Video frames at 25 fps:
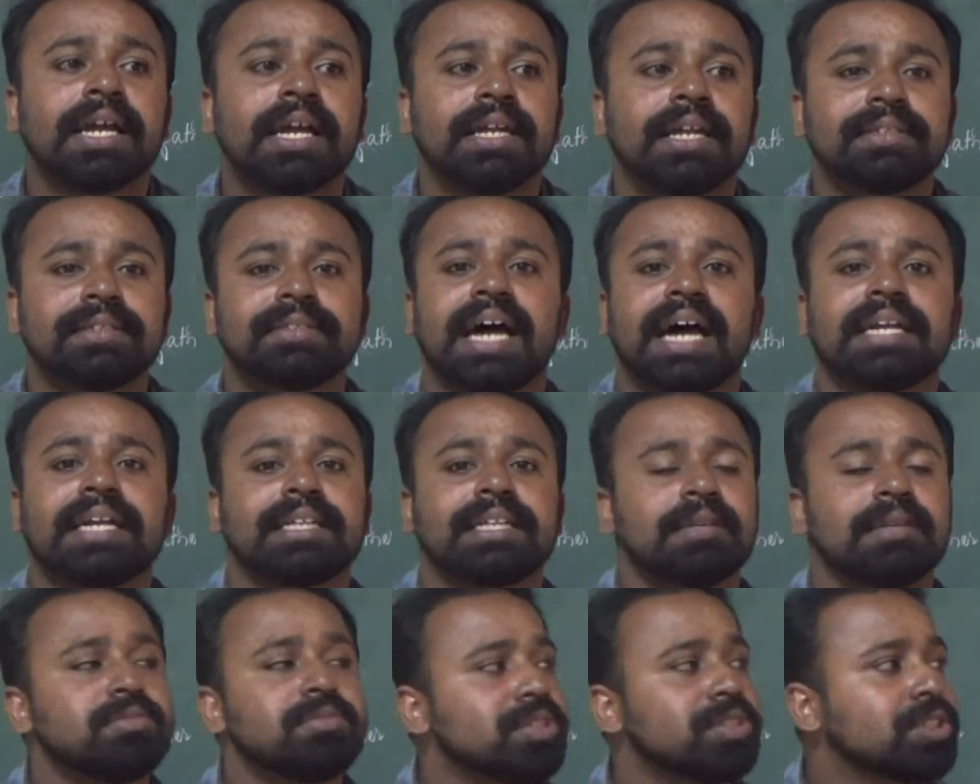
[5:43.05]
and that
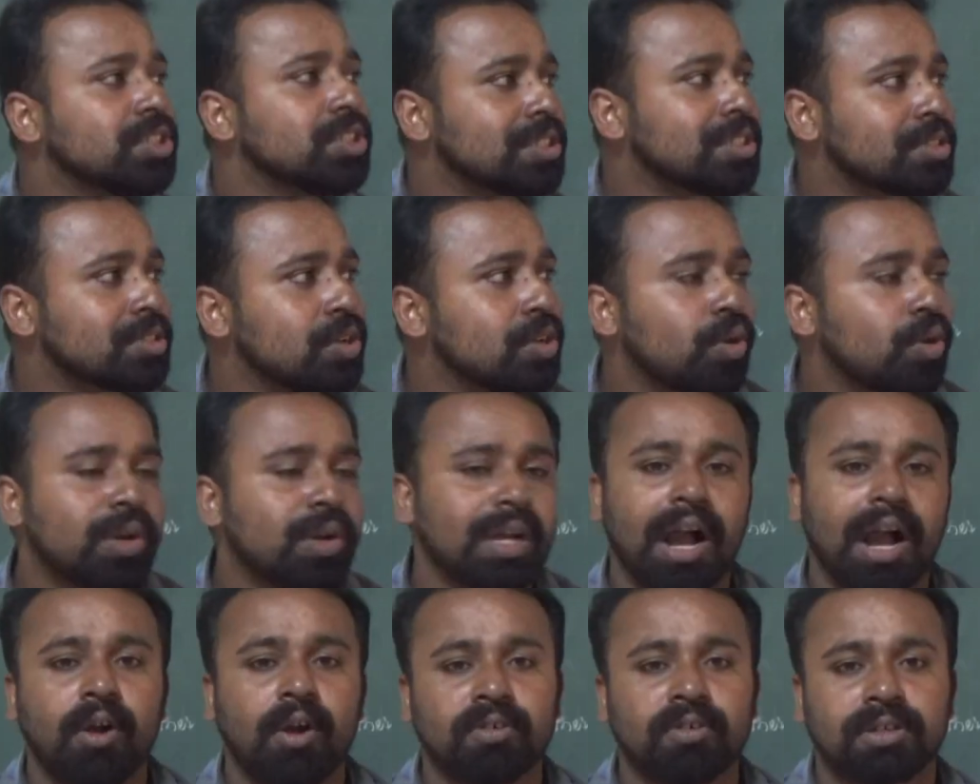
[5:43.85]
time she just
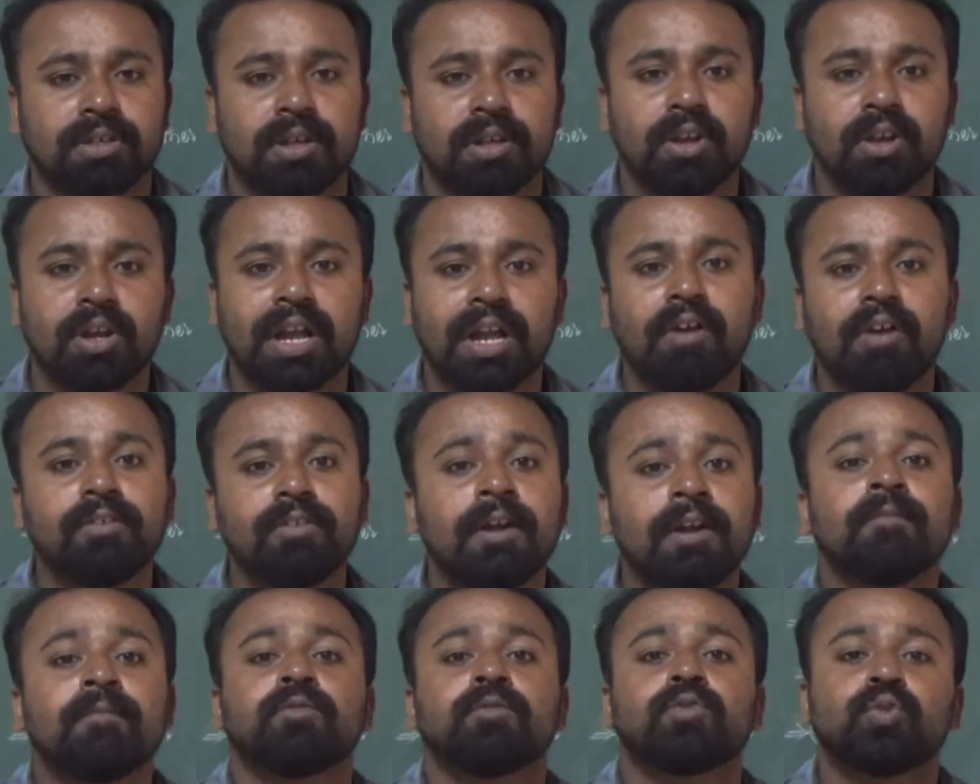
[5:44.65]
look
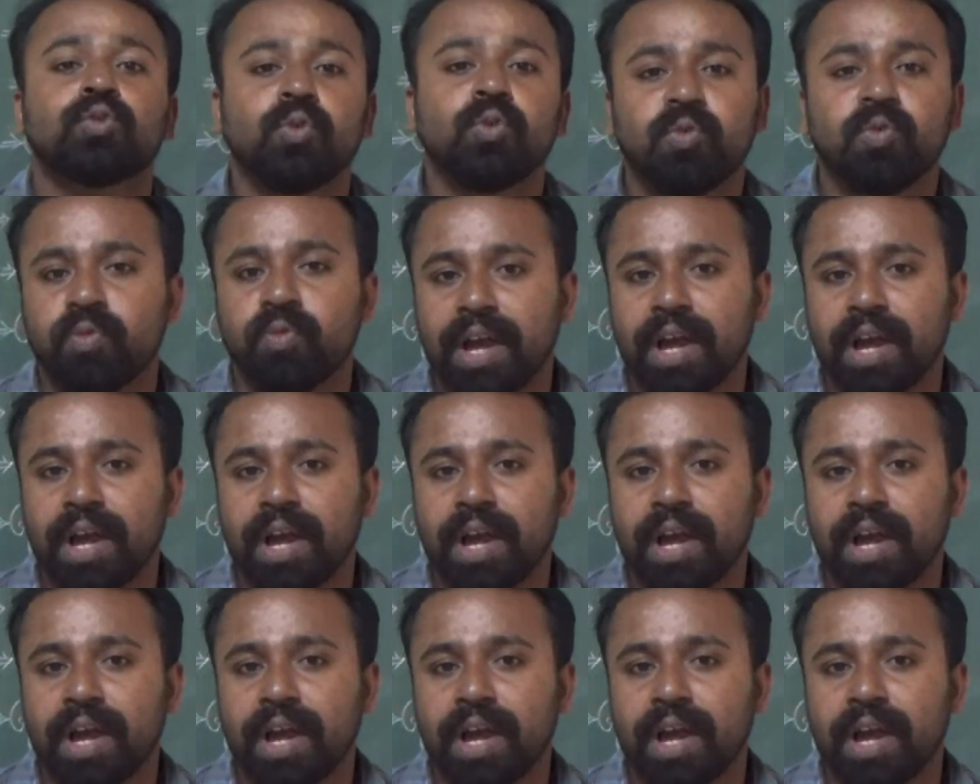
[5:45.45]
out through